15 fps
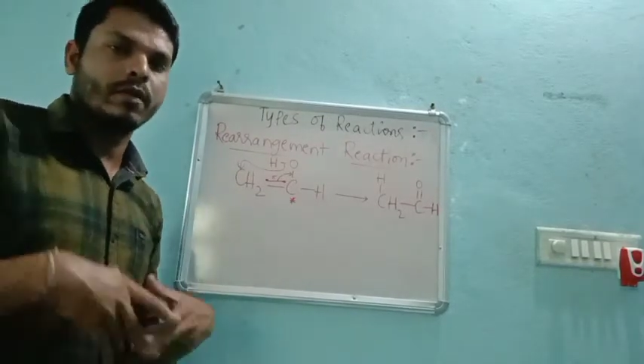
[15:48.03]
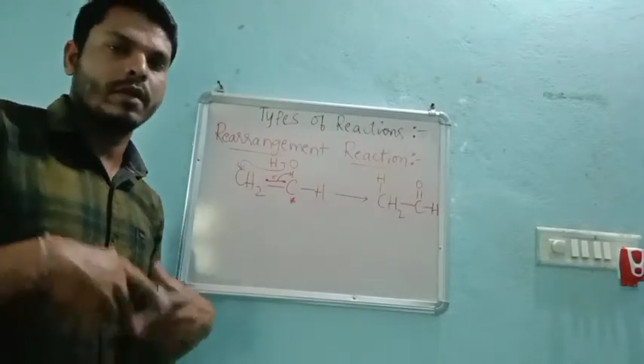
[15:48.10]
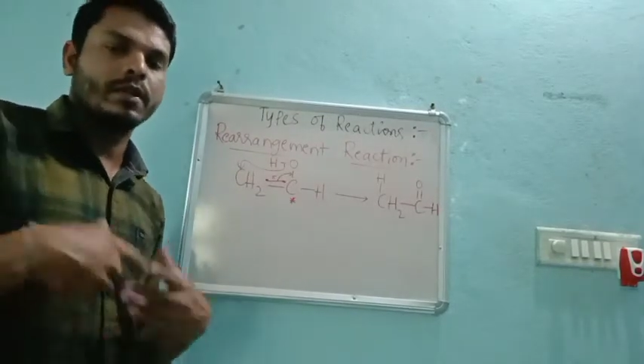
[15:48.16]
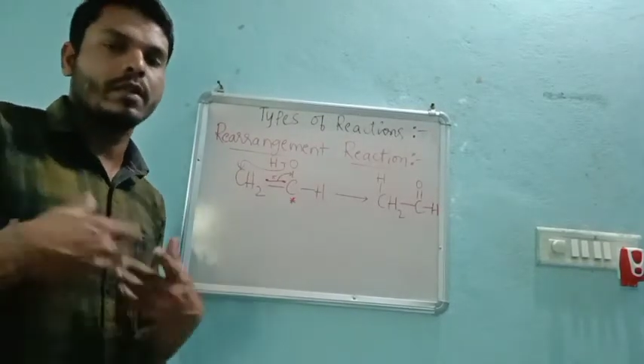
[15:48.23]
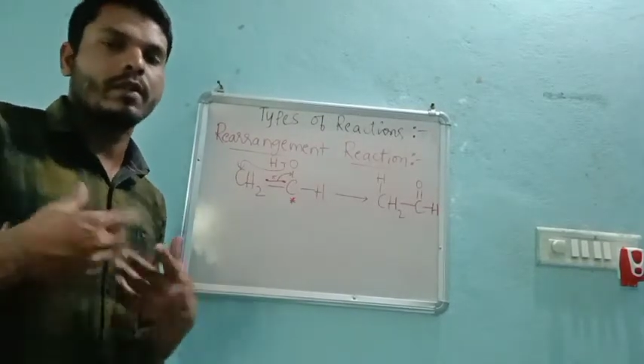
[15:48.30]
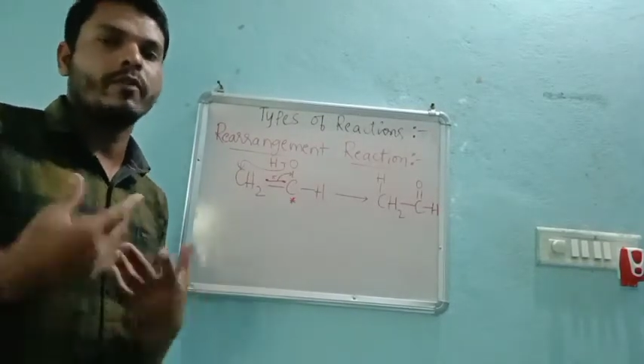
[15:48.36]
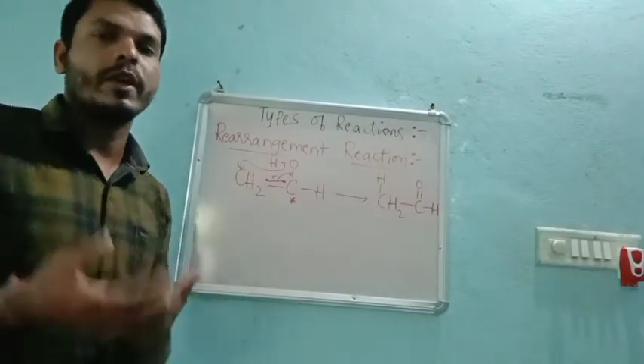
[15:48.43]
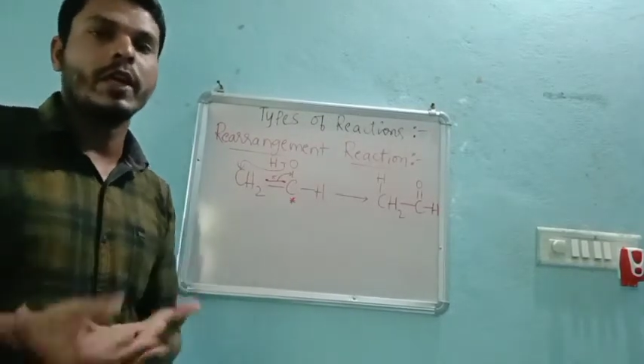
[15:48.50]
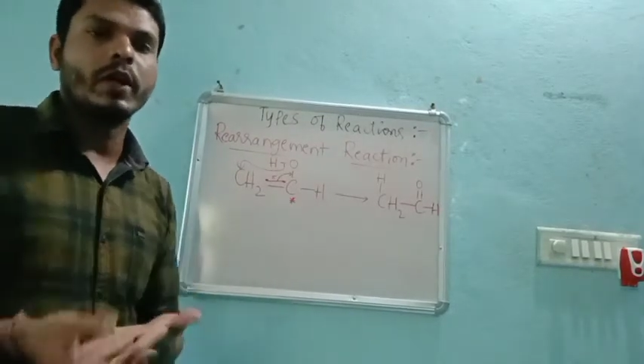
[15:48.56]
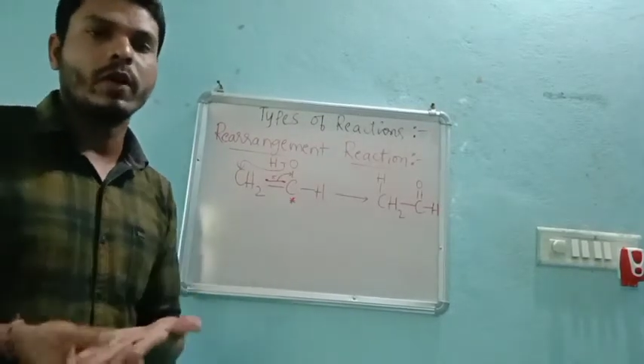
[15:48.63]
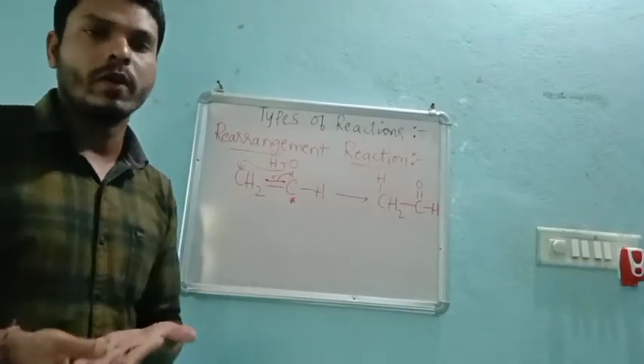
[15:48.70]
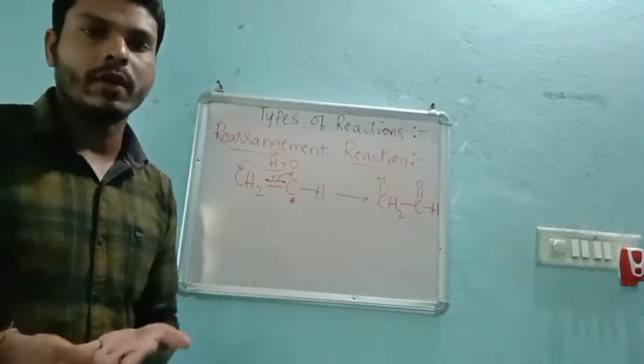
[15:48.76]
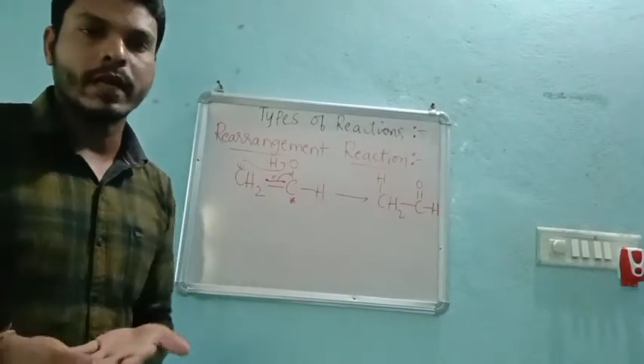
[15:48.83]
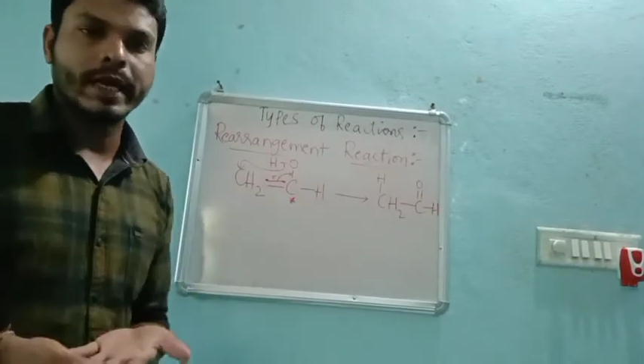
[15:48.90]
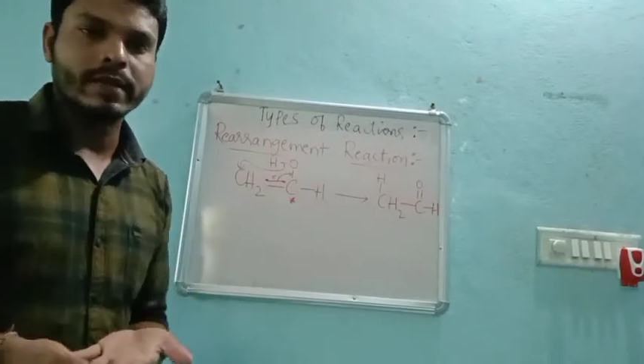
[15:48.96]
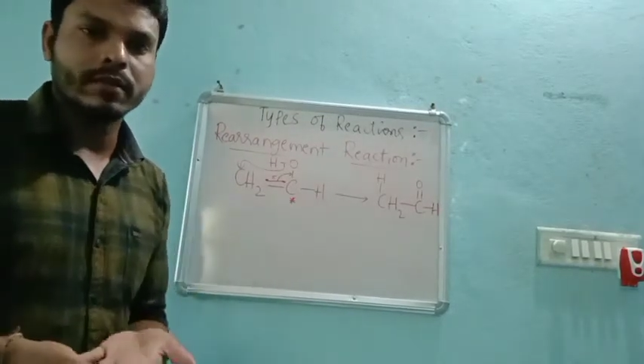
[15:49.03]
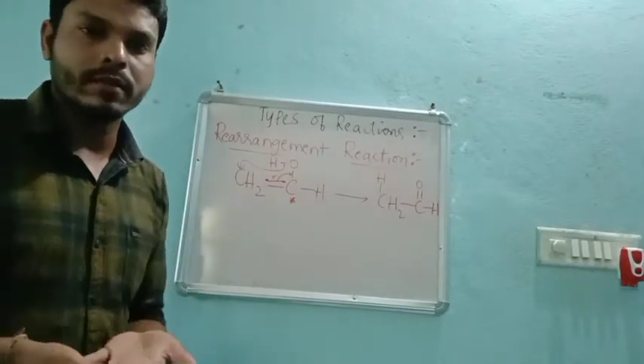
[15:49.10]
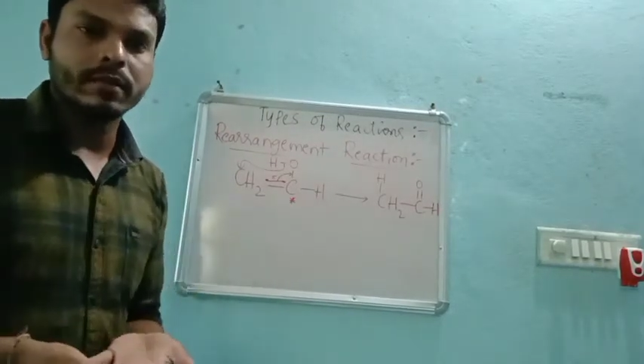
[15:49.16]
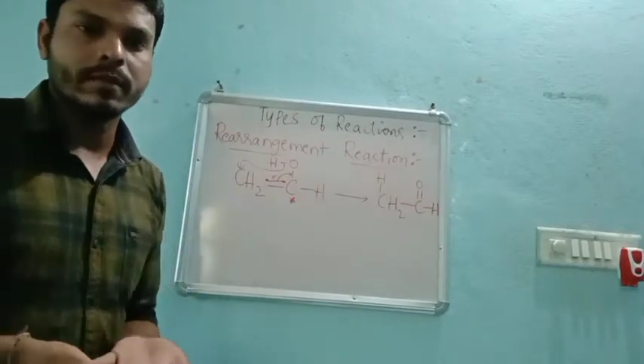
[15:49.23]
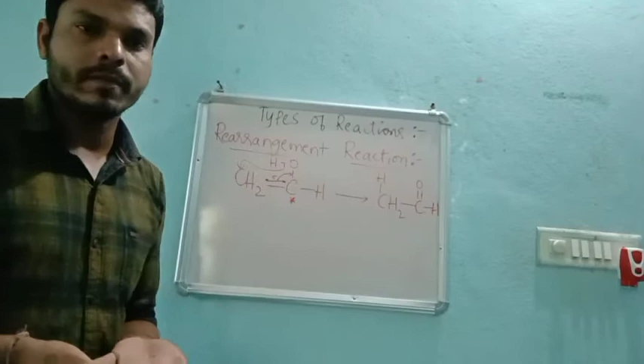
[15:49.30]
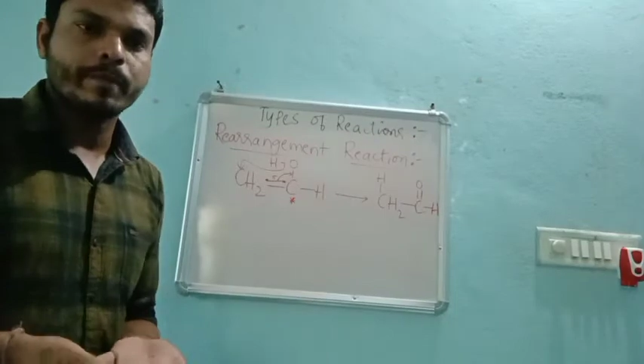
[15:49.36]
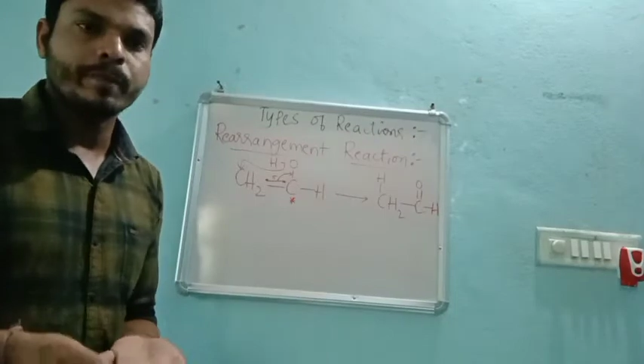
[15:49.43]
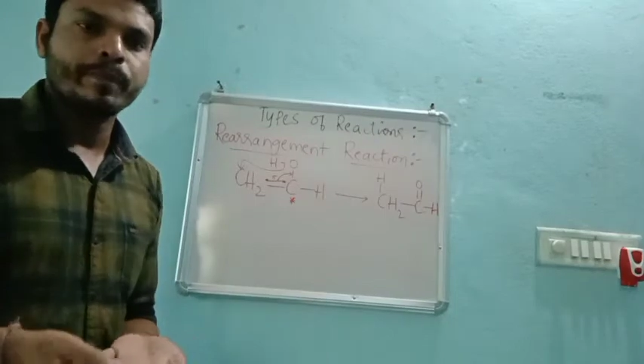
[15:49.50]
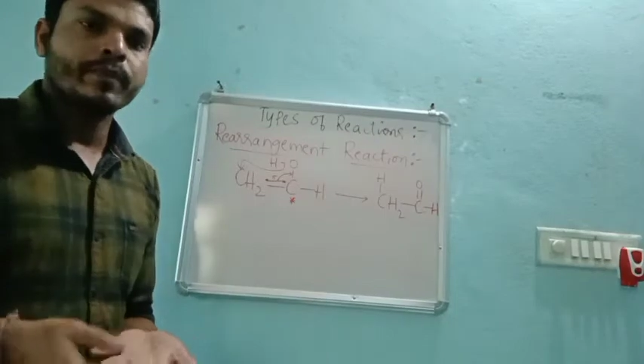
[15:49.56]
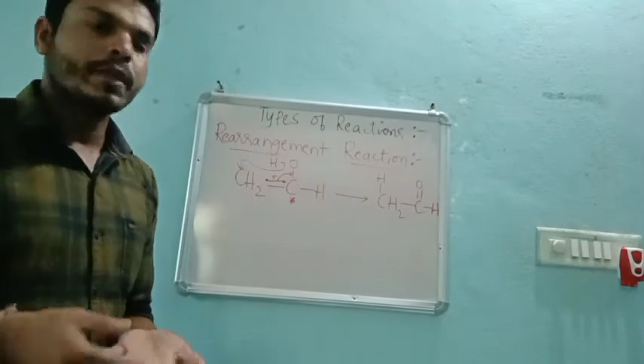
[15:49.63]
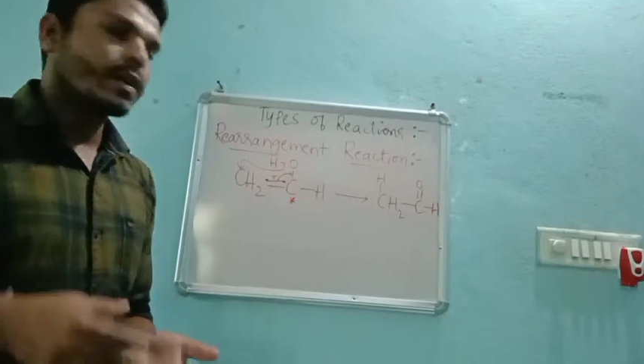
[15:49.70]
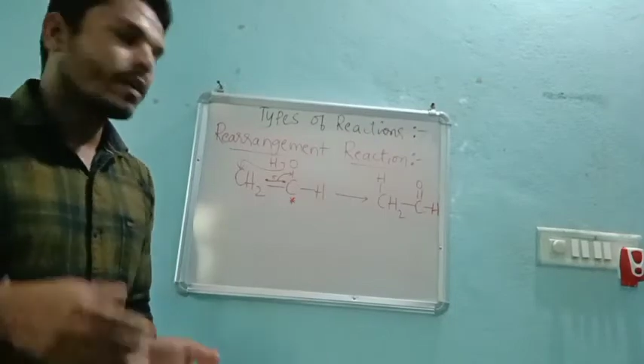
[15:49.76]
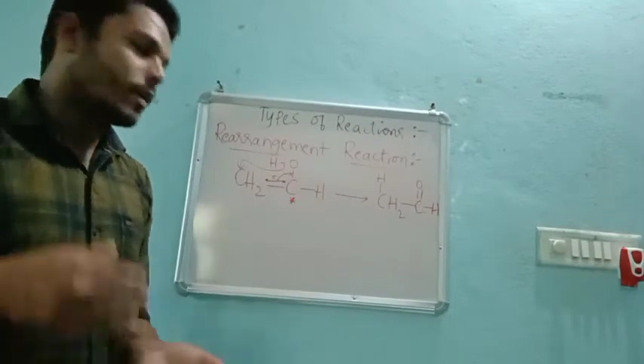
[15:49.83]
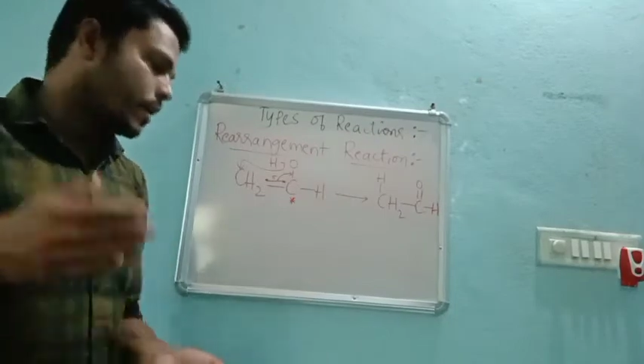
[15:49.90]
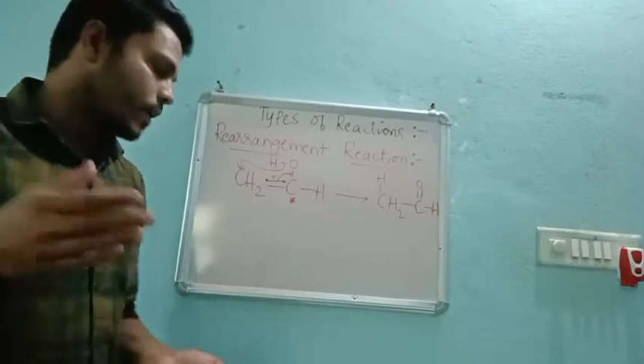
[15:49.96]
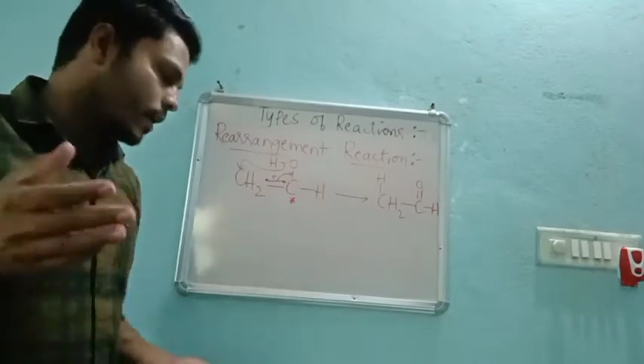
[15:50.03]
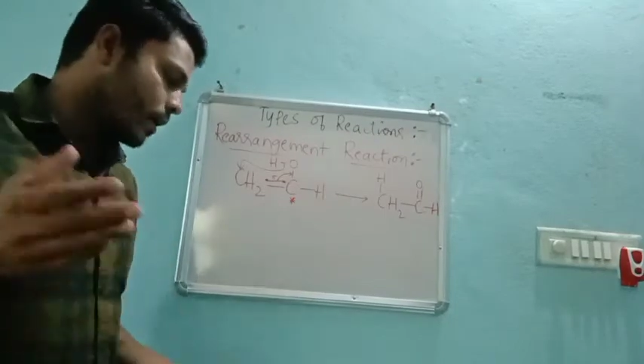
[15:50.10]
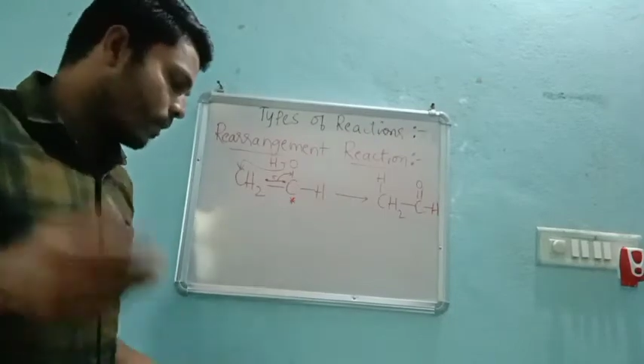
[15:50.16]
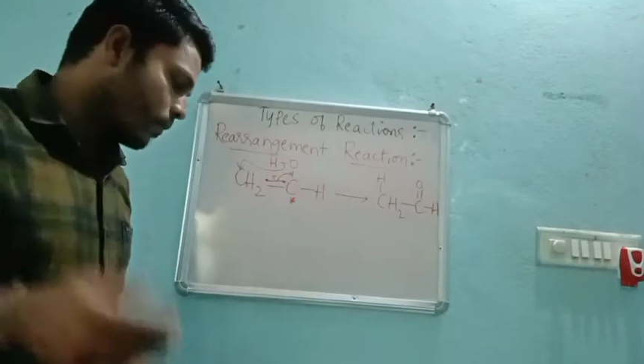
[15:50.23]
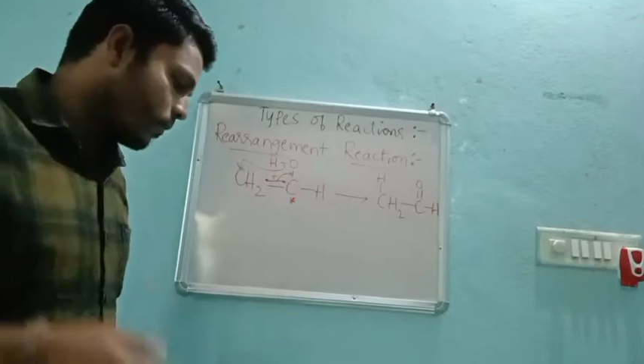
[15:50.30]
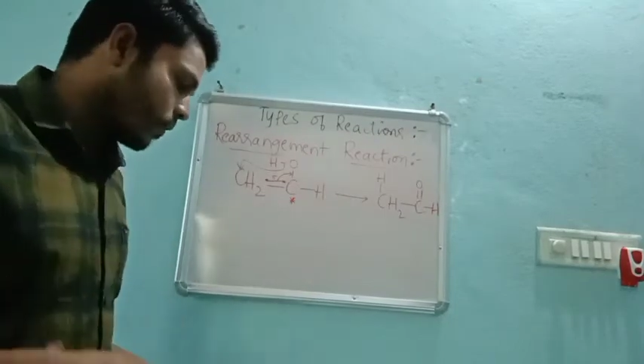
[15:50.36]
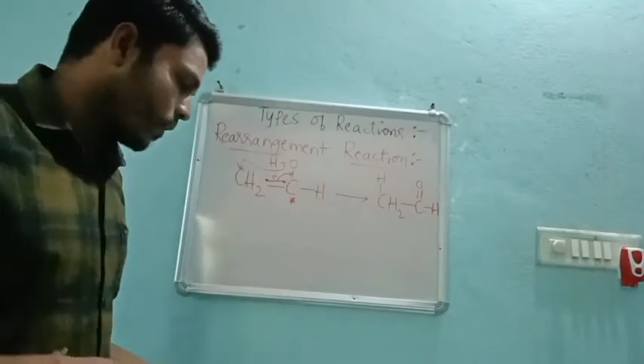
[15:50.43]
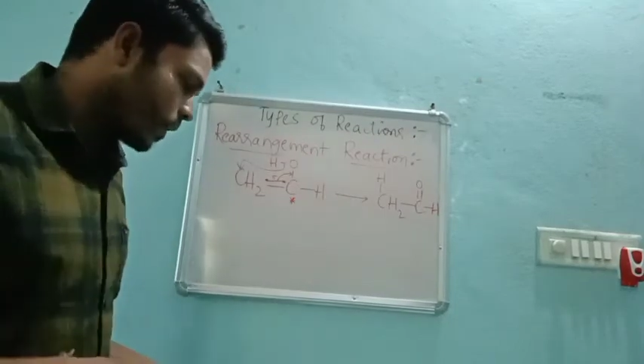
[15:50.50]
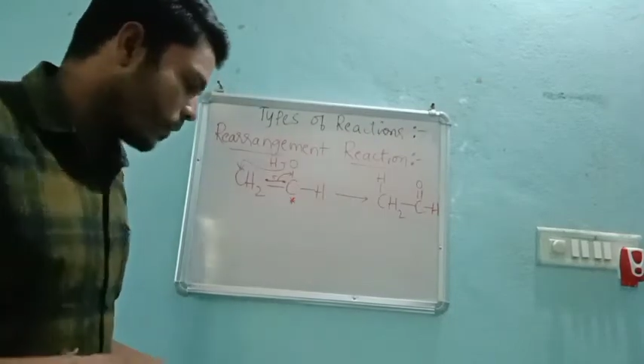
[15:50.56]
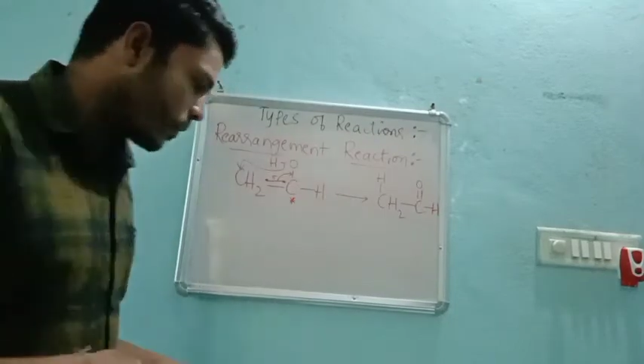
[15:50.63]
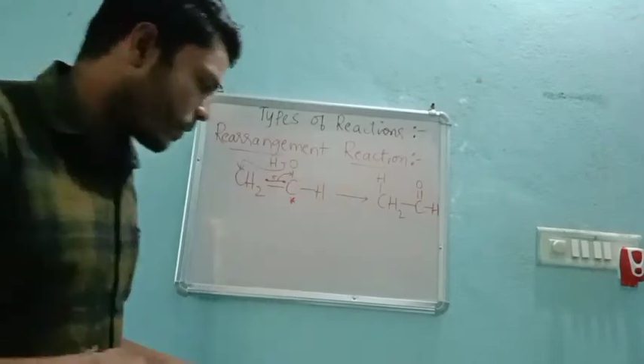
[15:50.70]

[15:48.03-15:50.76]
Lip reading: in the video classes. Later, when you